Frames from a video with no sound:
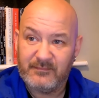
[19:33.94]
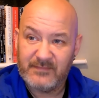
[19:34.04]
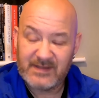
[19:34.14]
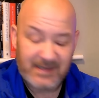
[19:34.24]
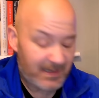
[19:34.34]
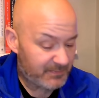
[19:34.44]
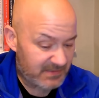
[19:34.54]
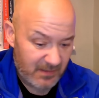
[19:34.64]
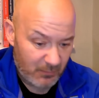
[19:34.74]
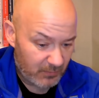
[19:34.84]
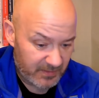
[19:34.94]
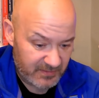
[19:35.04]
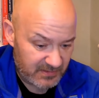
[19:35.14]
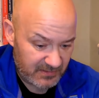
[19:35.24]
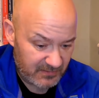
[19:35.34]
the game as a whole, I
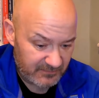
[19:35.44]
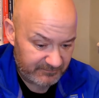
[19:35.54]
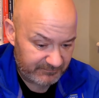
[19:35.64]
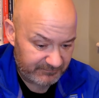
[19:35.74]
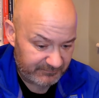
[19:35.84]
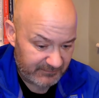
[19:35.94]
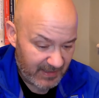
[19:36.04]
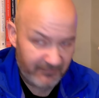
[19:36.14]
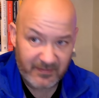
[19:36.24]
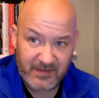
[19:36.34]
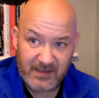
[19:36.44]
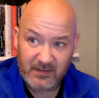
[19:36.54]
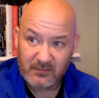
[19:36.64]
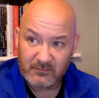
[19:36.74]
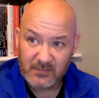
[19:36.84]
just thought everything
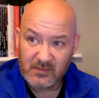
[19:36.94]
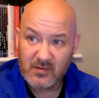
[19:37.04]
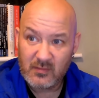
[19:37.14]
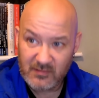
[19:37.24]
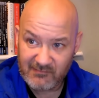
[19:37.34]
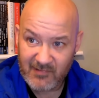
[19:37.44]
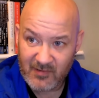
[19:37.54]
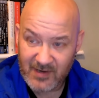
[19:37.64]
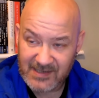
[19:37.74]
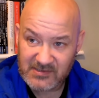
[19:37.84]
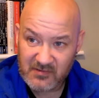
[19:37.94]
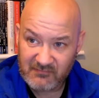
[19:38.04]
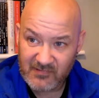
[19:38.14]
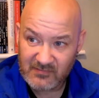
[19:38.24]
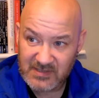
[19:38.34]
that could go wrong has gone
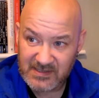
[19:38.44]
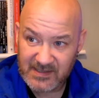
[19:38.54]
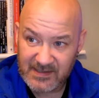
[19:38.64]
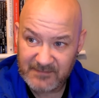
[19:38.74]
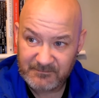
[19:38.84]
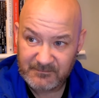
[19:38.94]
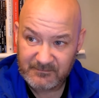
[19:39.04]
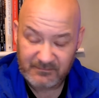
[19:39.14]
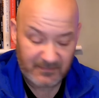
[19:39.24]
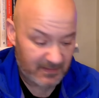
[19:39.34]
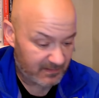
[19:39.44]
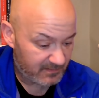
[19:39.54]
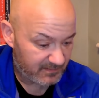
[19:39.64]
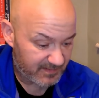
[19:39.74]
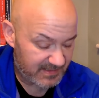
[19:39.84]
wrong today.
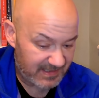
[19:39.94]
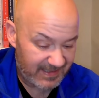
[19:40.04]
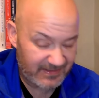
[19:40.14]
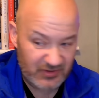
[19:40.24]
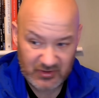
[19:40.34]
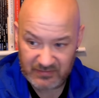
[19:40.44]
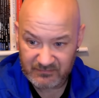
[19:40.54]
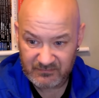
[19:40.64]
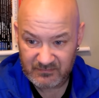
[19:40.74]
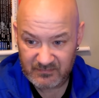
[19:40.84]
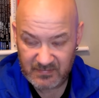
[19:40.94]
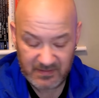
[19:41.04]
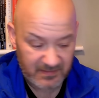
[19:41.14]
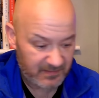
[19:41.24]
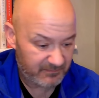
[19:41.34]
The selection,
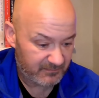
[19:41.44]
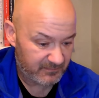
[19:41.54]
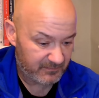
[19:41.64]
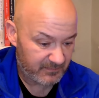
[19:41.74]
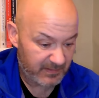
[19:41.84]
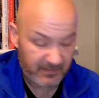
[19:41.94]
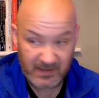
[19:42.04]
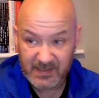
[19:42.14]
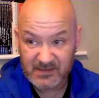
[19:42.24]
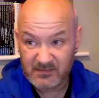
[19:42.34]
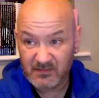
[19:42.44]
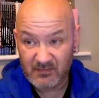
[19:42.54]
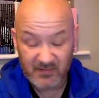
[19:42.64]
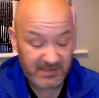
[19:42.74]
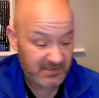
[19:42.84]
I think he's not
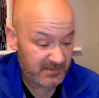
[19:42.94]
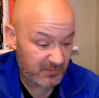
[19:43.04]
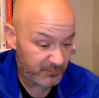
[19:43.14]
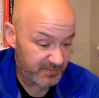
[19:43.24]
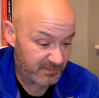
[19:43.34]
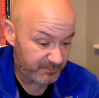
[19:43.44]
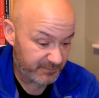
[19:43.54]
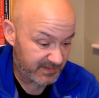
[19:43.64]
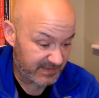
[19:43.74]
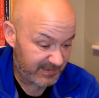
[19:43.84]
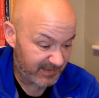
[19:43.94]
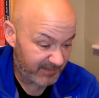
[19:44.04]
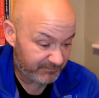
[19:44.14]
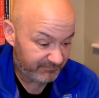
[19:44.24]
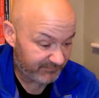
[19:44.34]
got his subs
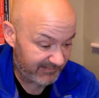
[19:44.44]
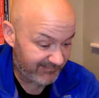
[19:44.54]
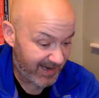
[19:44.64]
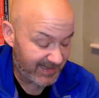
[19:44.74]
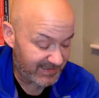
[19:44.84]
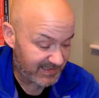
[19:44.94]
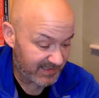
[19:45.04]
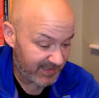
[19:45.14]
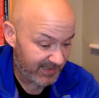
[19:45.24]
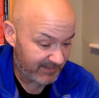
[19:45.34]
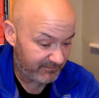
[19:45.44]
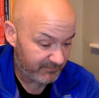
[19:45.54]
particularly right today.